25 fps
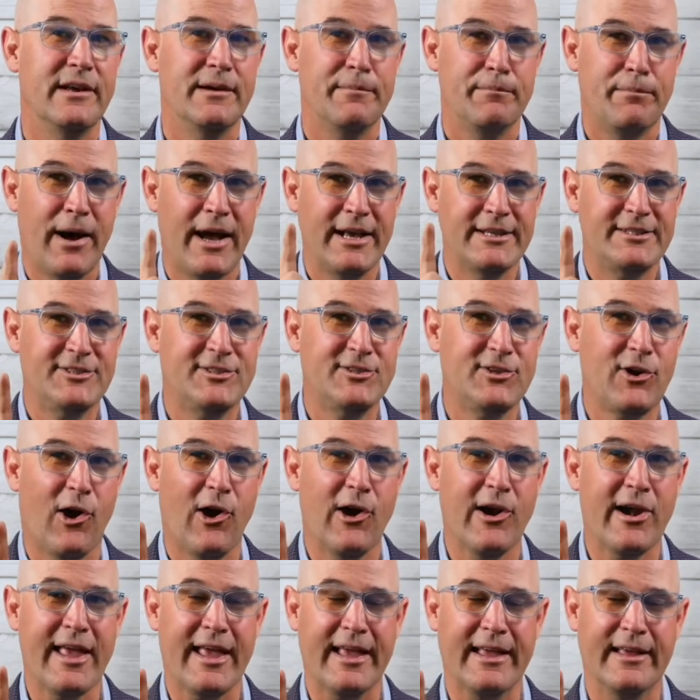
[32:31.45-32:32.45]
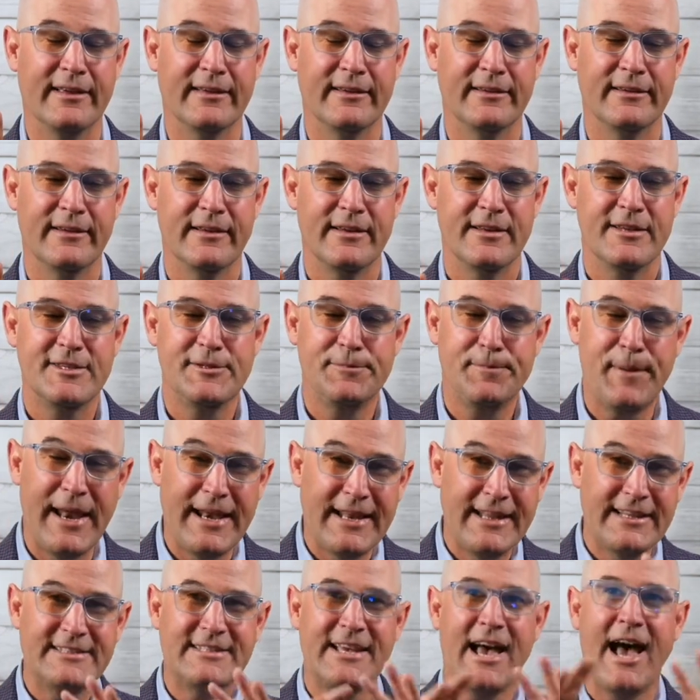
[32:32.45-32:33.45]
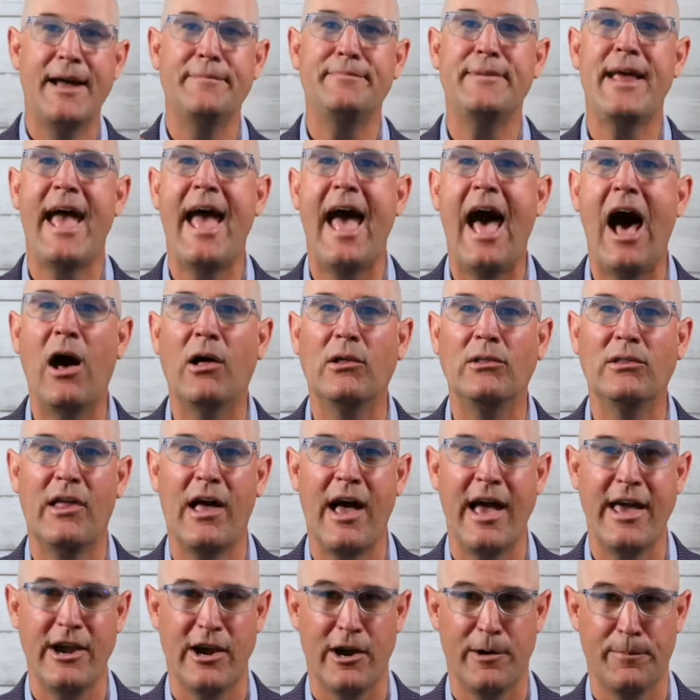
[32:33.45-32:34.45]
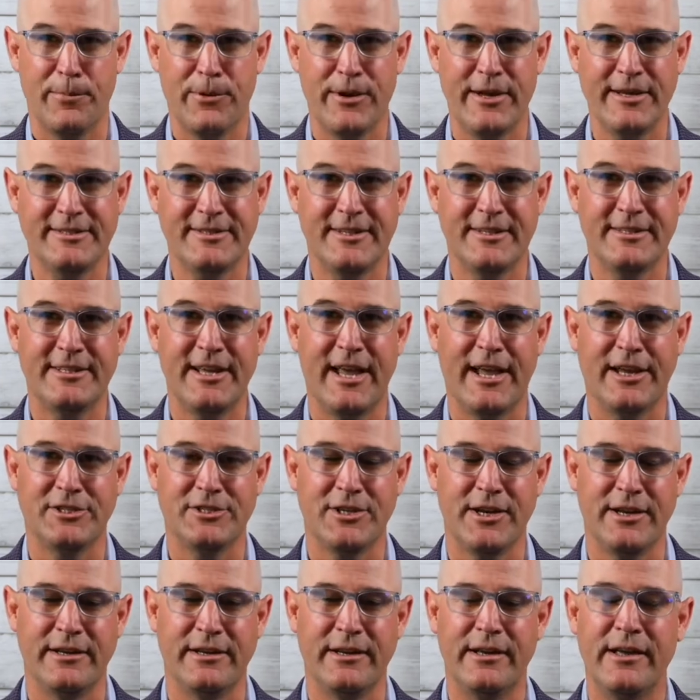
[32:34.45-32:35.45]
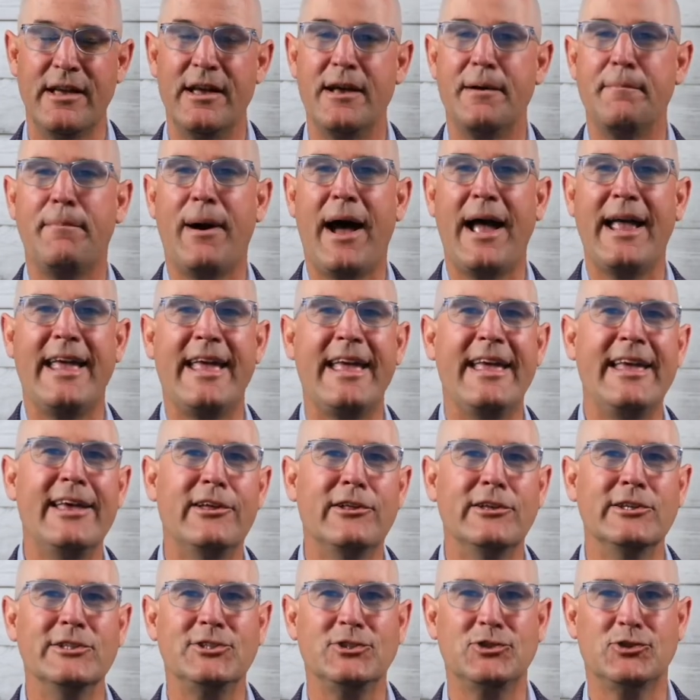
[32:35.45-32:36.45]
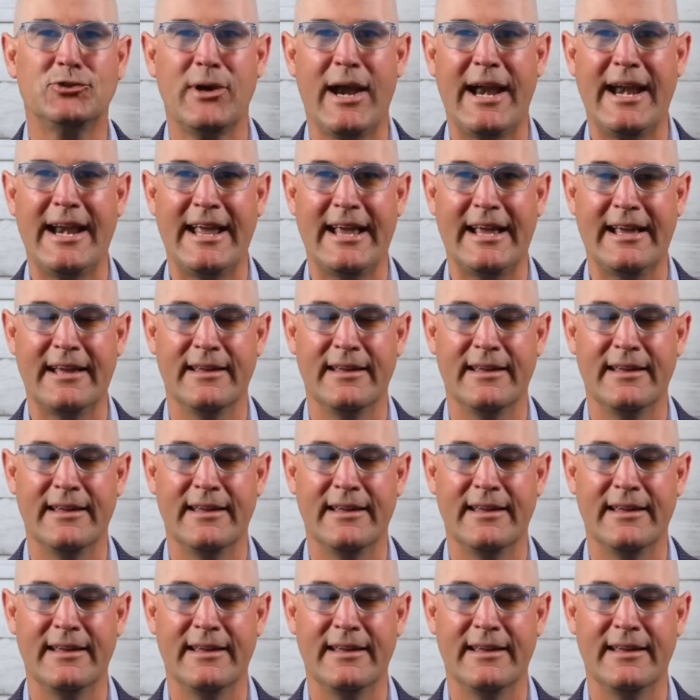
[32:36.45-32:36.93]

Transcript: By starting, spending time to outline our presentation. By illustrating,